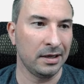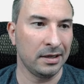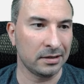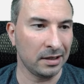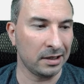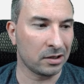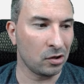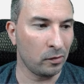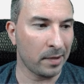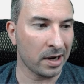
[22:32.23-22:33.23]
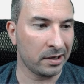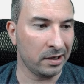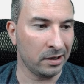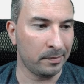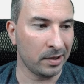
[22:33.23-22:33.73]
And let's go back
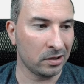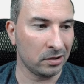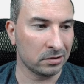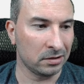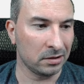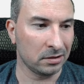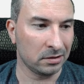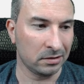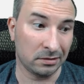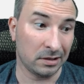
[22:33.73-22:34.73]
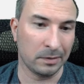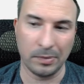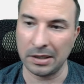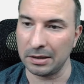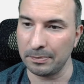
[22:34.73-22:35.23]
here, because this
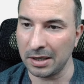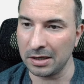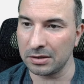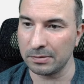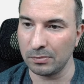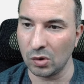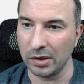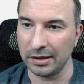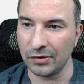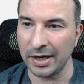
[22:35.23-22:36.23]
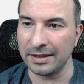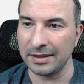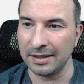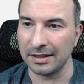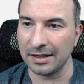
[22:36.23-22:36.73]
part is much more
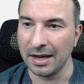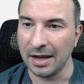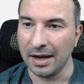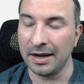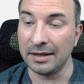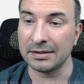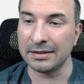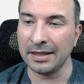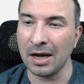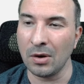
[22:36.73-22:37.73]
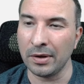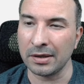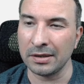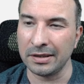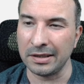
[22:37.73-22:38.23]
interesting. And now you
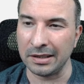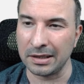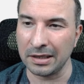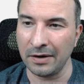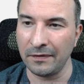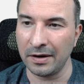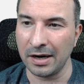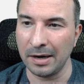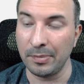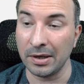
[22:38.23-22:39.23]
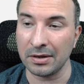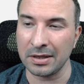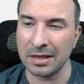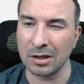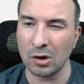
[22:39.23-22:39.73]
can see server IP
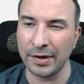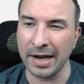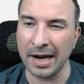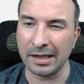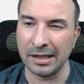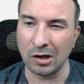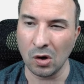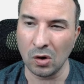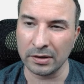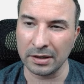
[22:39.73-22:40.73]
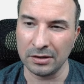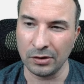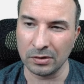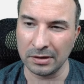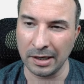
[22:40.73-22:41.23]
address. It's connecting. All the
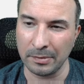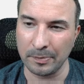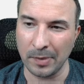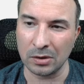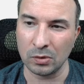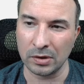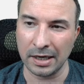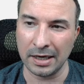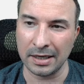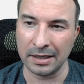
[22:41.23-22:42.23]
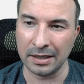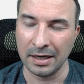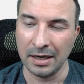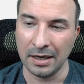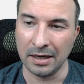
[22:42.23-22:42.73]
usernames, password are
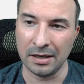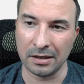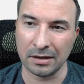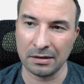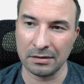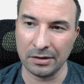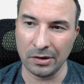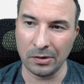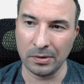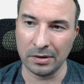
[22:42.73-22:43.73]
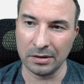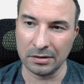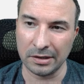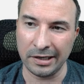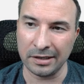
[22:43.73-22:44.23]

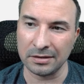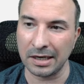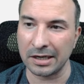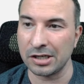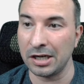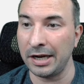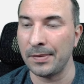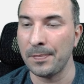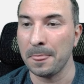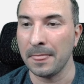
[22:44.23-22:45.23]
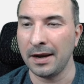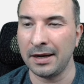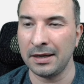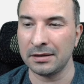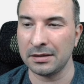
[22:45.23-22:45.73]
hidden actually,
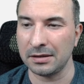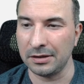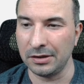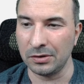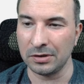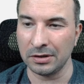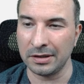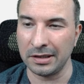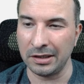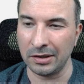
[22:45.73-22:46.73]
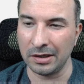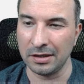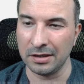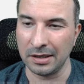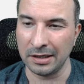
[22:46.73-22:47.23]
and you don't see
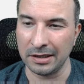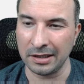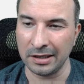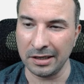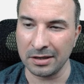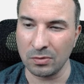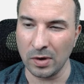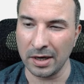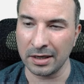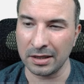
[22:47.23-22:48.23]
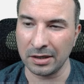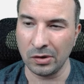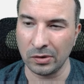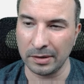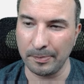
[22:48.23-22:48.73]
anything. Here's one
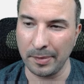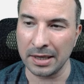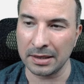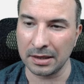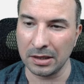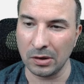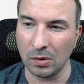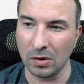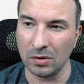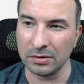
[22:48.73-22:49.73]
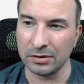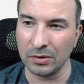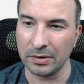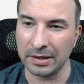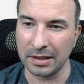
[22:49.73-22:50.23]
executed path. So all
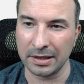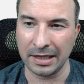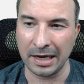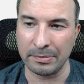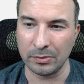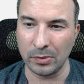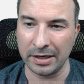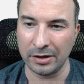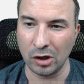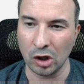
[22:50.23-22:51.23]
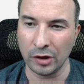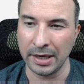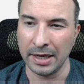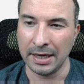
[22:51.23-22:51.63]
those steps were done.